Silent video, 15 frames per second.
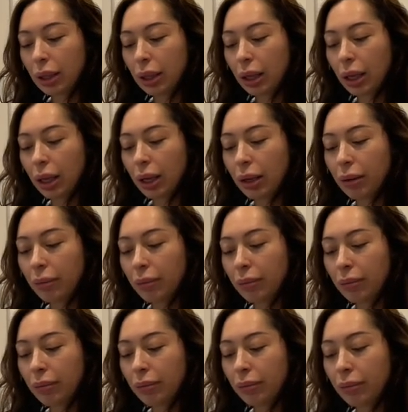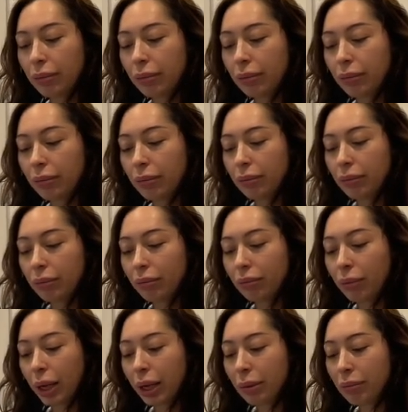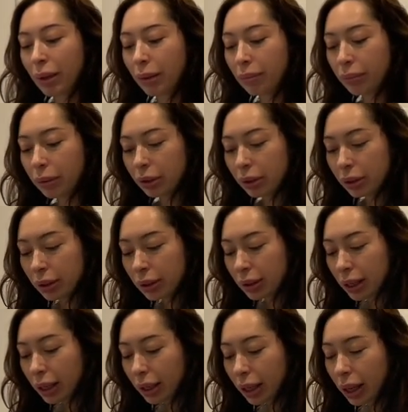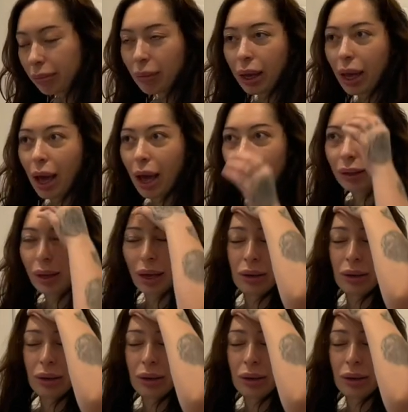um, my pimples, like my acne,